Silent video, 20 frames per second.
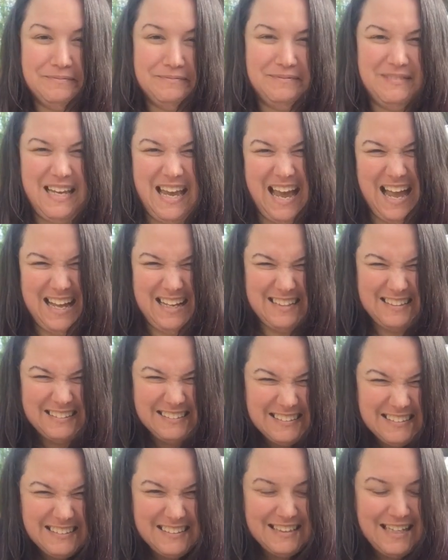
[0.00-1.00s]
Yeah,
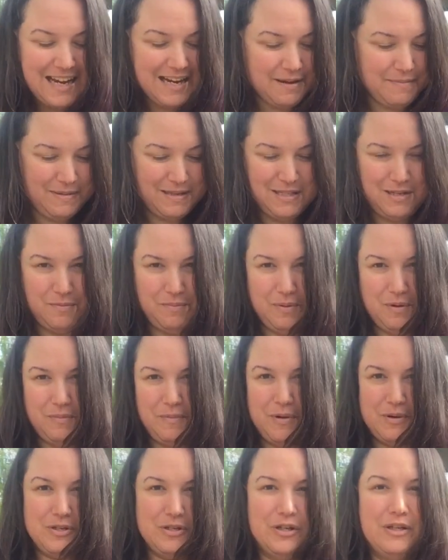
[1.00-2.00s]
I could be super
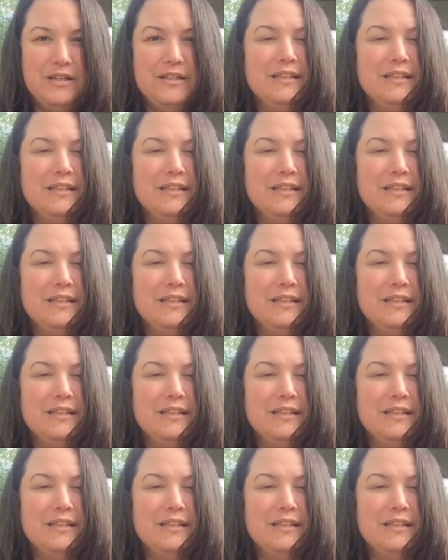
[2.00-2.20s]
emotional.